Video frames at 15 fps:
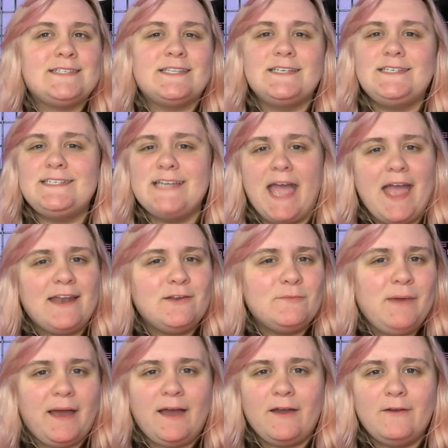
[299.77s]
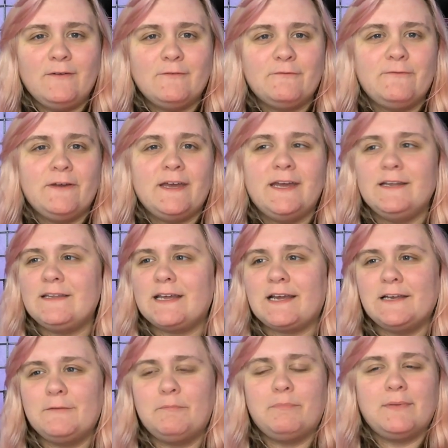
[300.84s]
the denim outfit, the
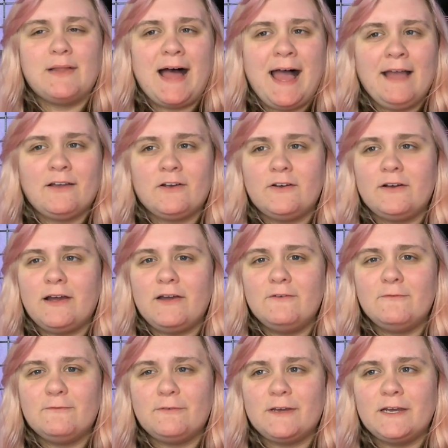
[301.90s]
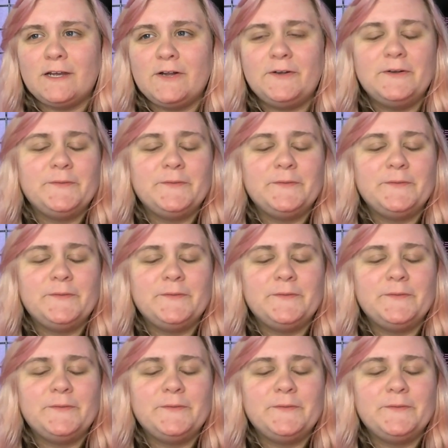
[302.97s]
kind of blacker outfit.